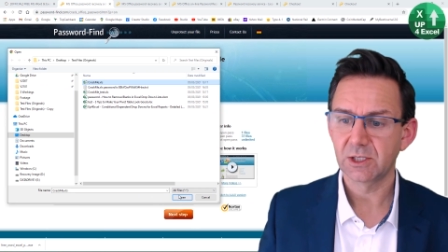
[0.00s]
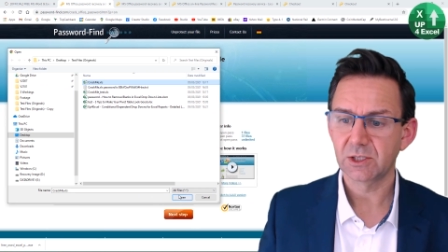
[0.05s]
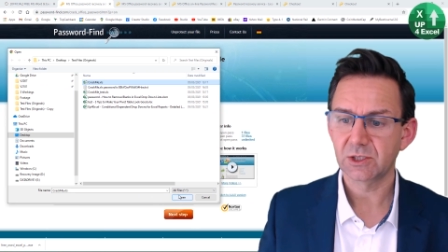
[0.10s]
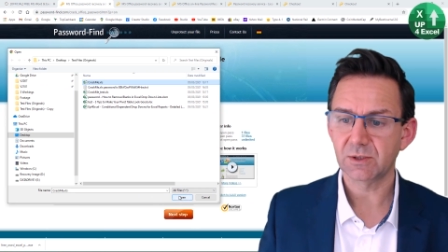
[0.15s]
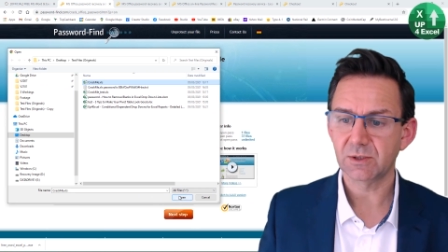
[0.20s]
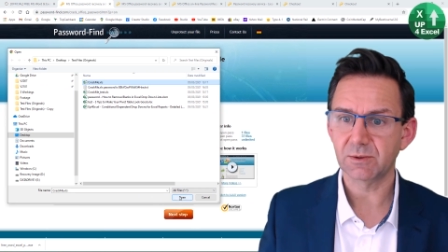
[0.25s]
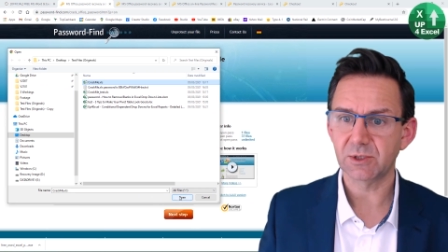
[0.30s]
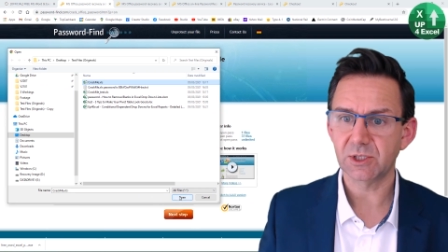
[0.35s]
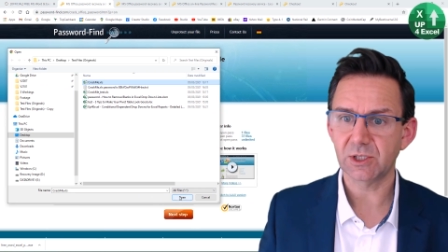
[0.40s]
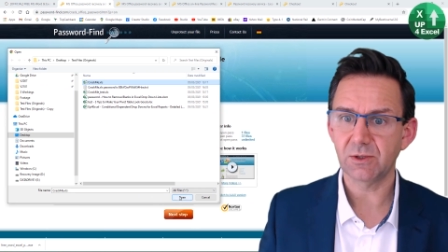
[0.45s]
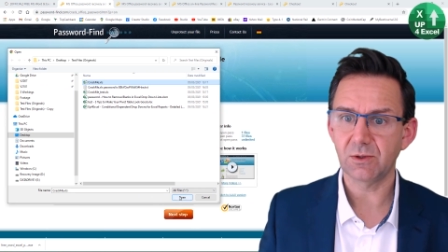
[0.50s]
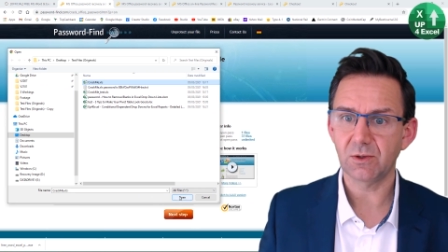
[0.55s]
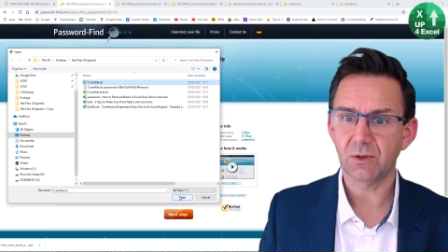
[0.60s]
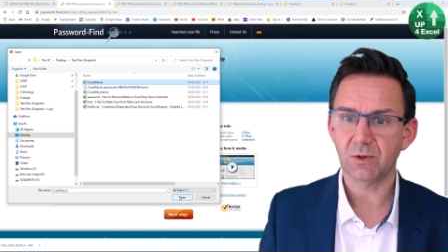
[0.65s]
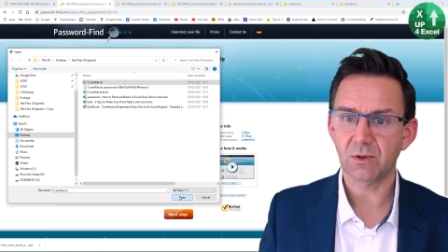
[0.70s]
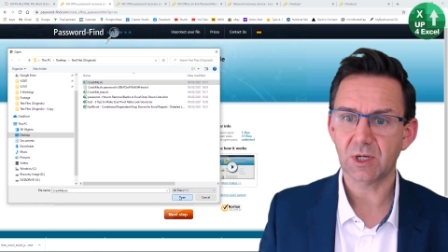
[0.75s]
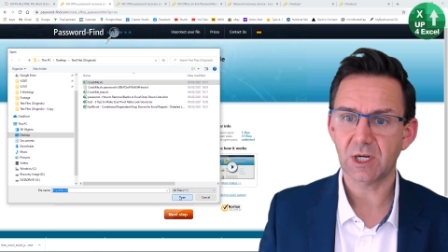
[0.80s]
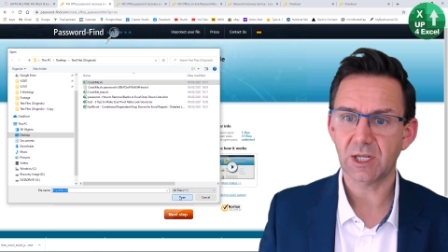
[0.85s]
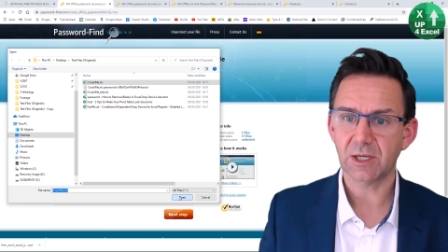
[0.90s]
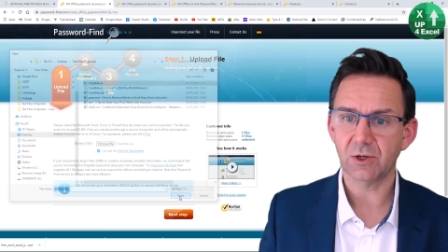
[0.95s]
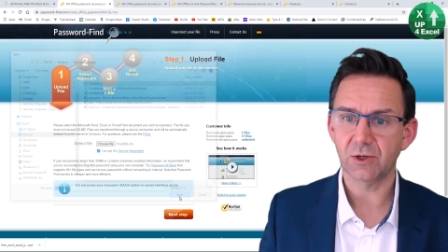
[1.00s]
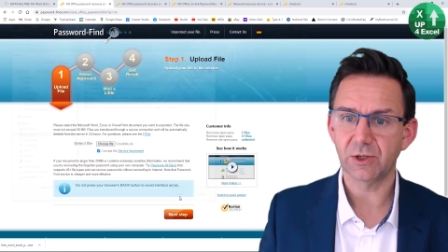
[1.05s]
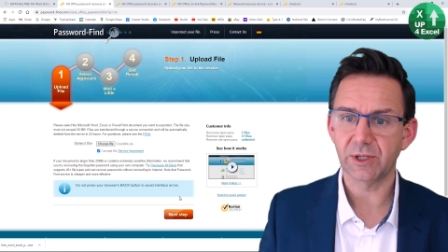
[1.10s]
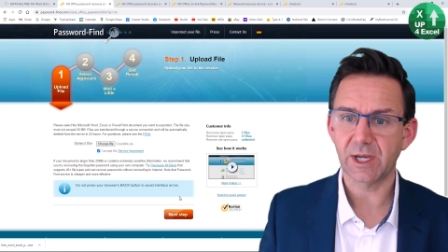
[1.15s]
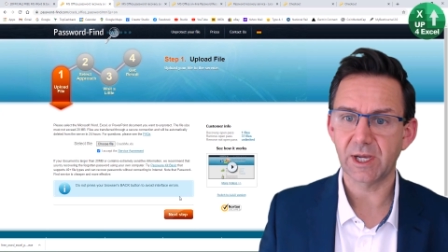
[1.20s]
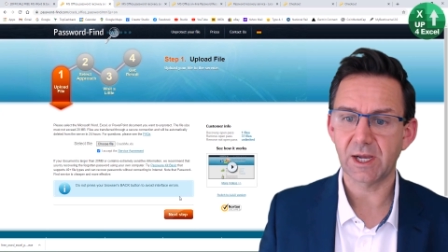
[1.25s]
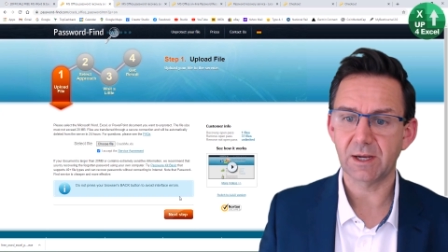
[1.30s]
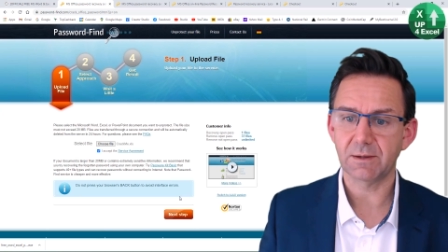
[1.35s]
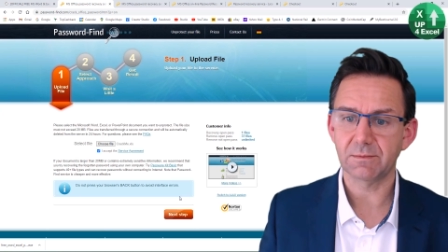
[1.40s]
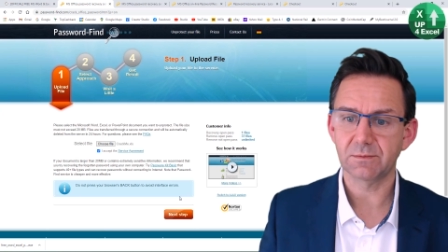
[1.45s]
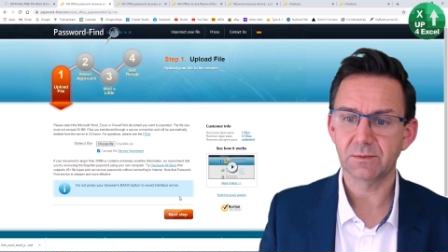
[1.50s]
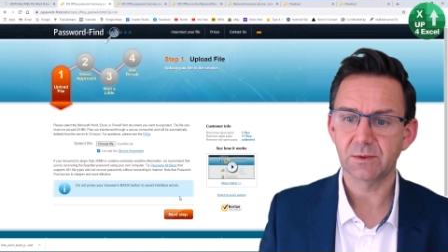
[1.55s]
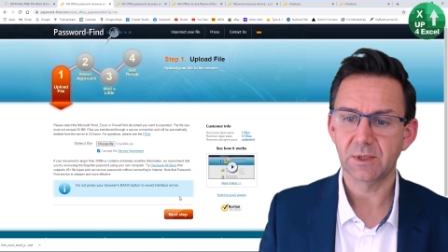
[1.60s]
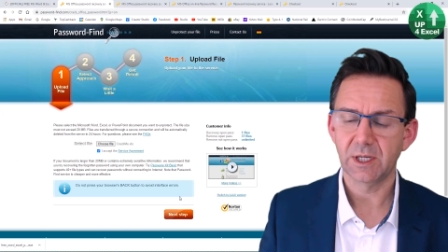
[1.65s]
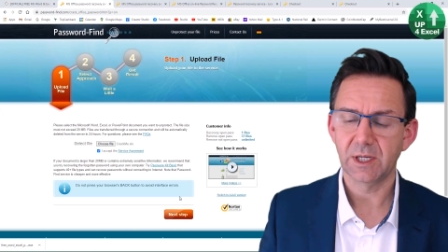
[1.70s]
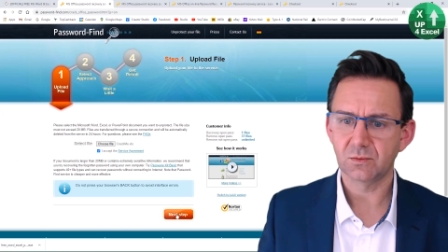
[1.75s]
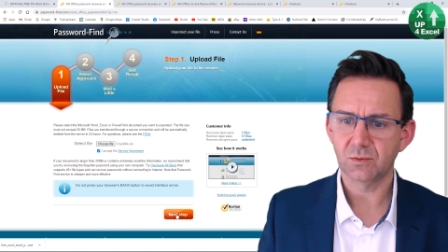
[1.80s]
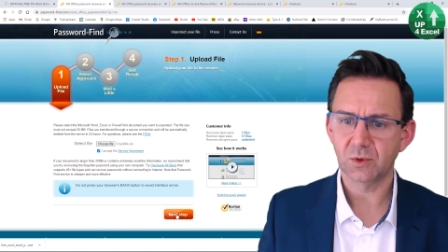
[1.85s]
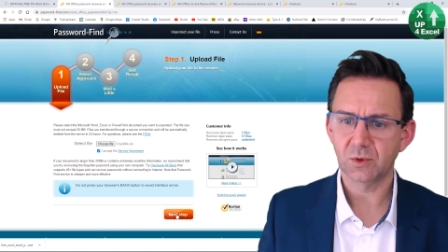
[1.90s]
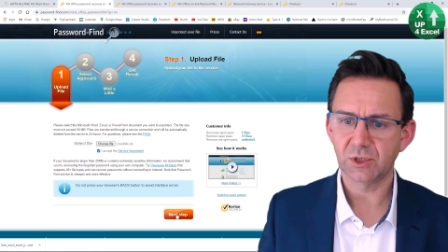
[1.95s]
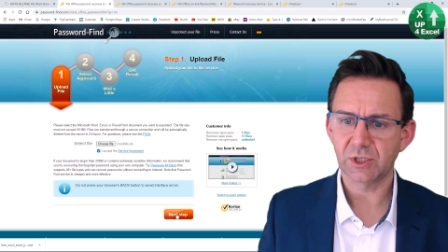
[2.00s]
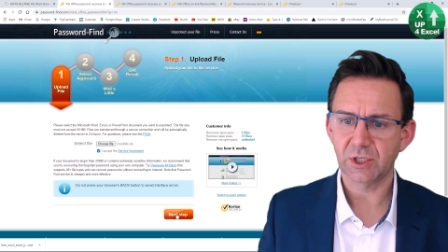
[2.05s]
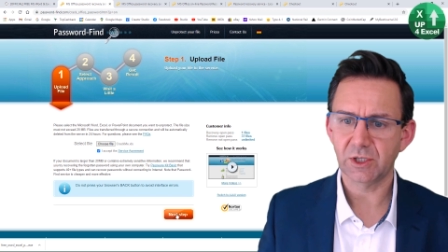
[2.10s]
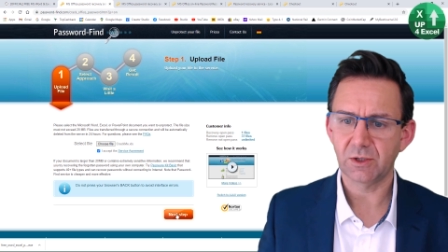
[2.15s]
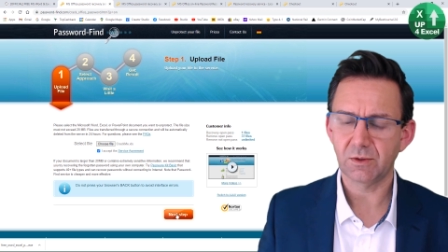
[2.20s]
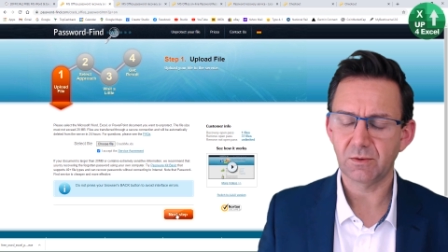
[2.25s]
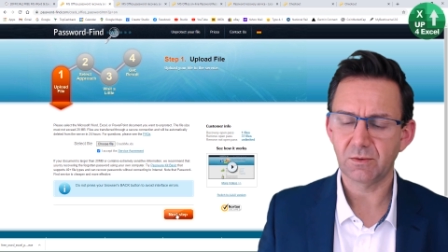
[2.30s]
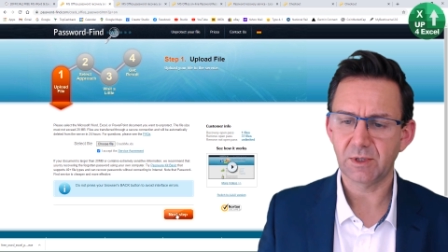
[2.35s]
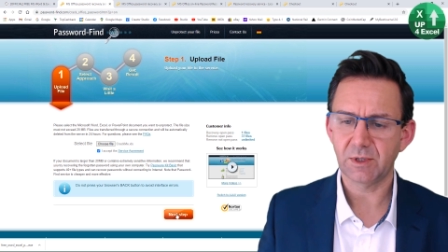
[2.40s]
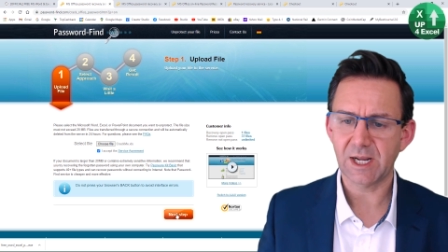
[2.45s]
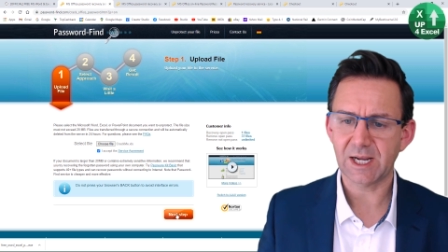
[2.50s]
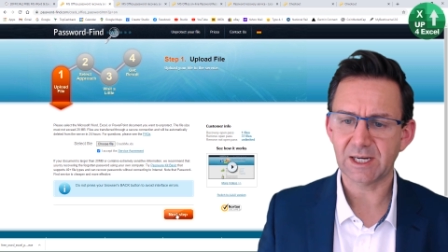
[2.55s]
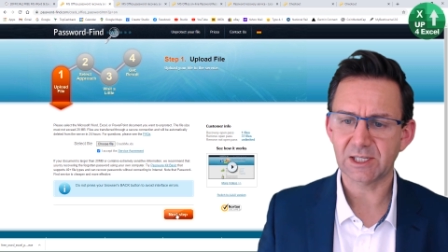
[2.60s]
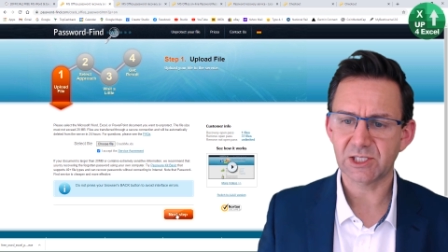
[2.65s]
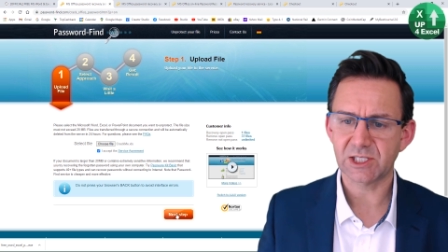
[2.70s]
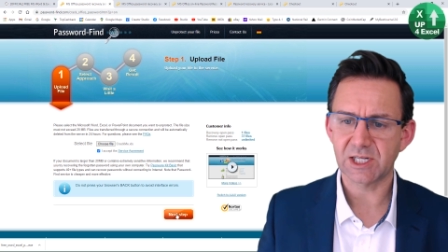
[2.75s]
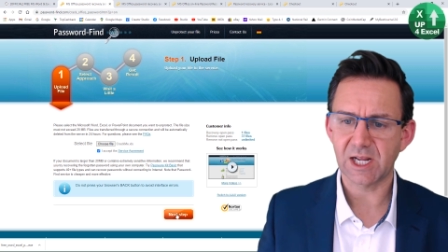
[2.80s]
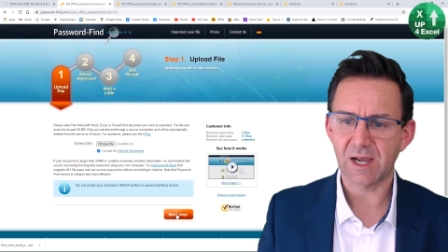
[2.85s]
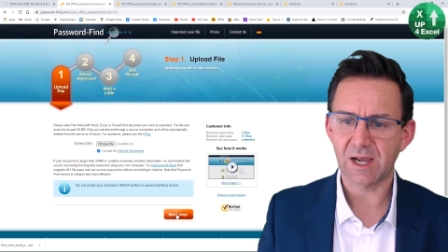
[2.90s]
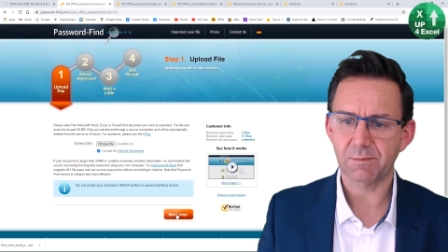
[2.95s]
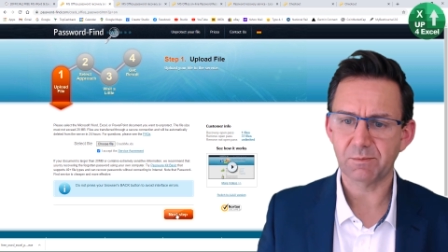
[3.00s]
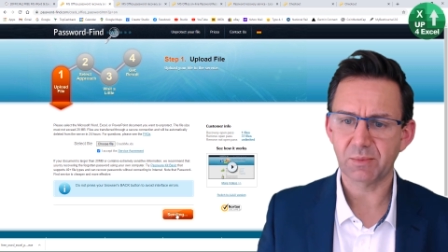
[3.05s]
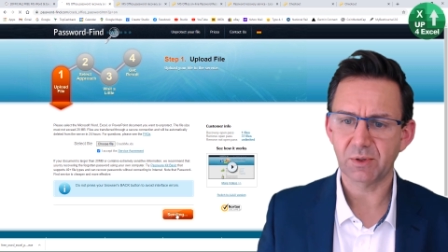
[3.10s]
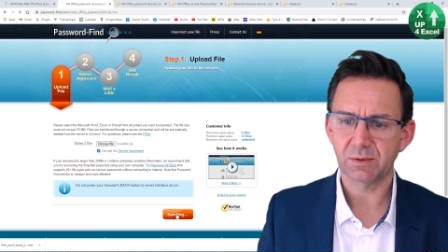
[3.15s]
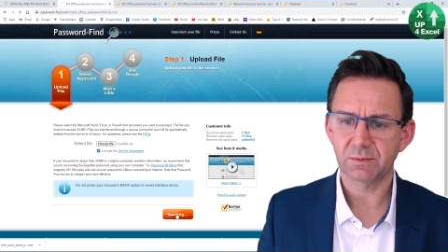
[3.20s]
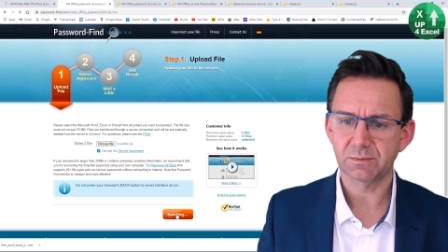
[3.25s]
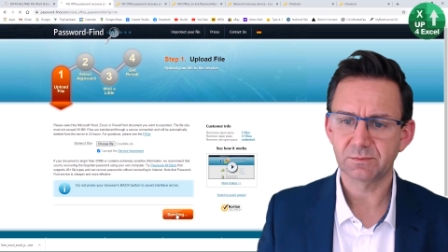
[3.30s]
So we do click on that. We'll do next step